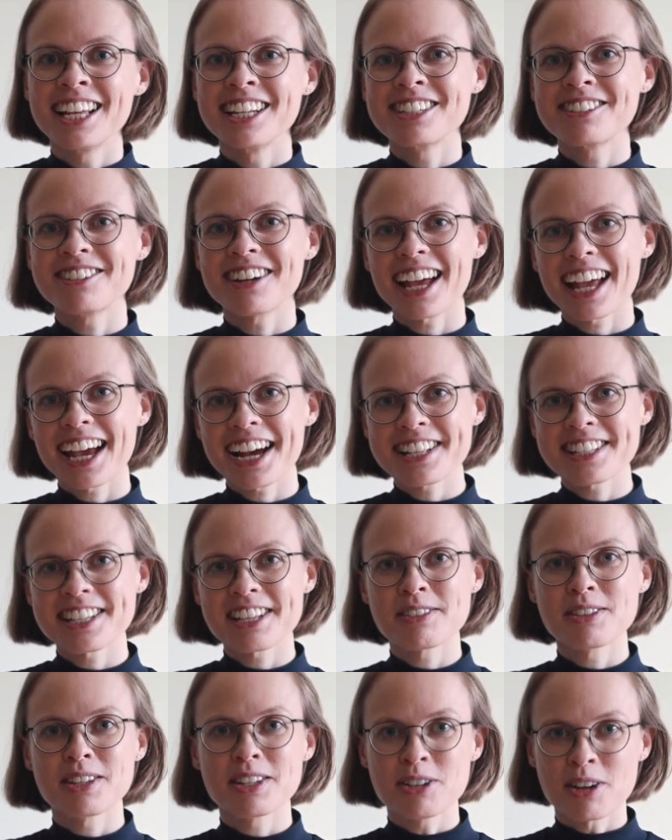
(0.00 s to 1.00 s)
To
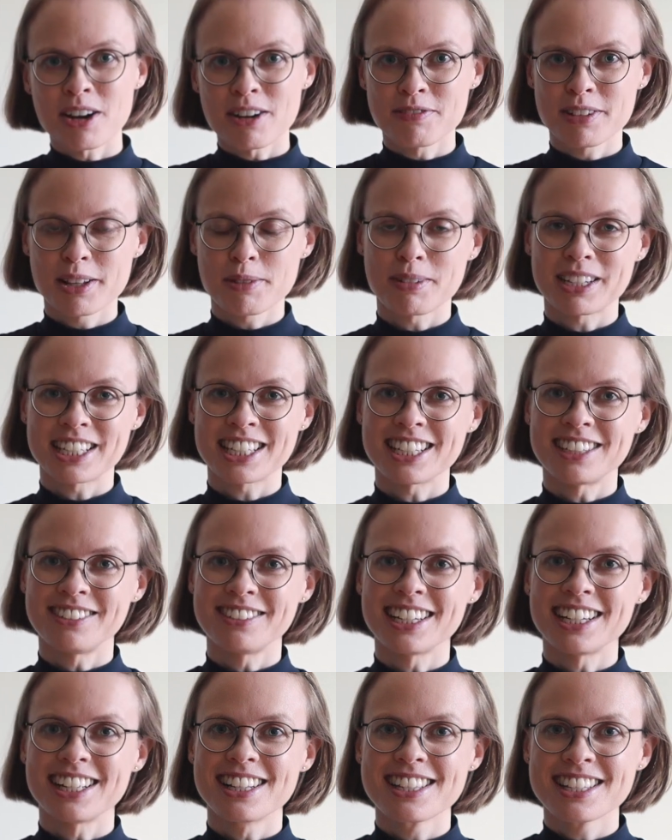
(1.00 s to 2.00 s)
access the TOEFL
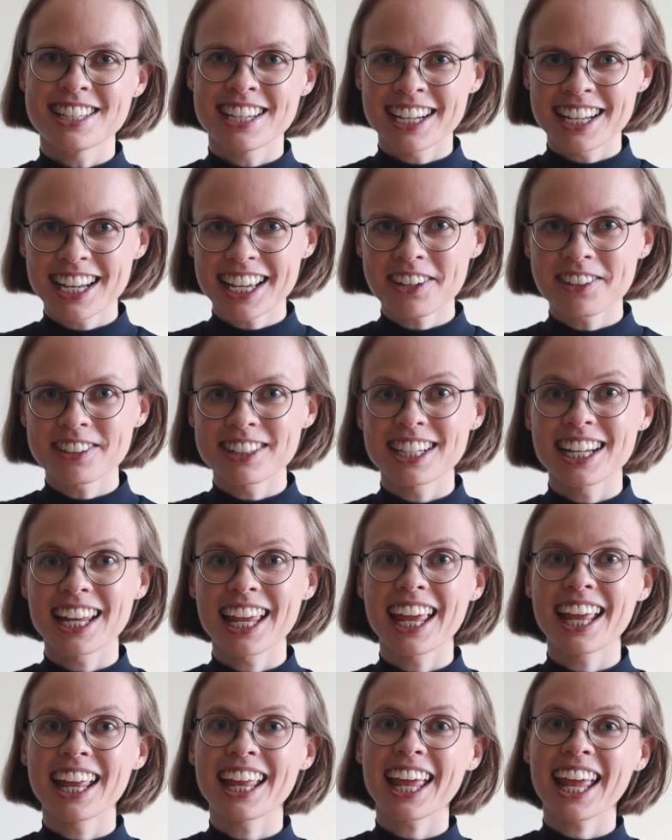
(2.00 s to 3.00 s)
materials, click on the
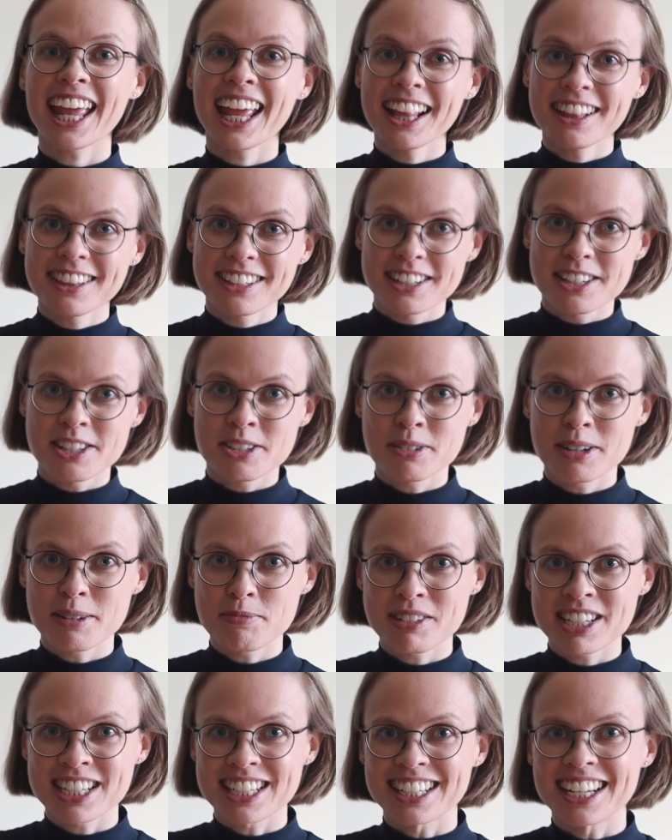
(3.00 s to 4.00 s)
link in the
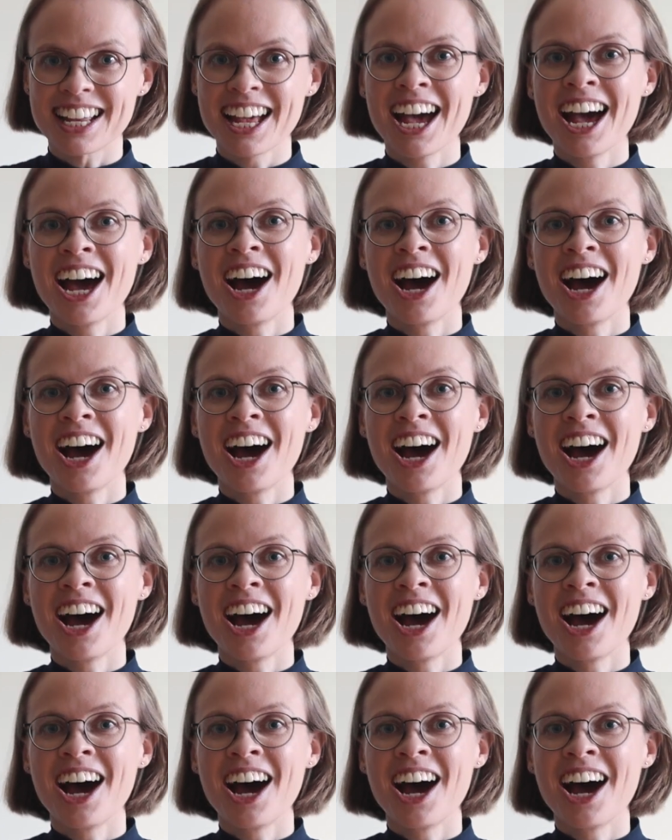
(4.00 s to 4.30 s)
description.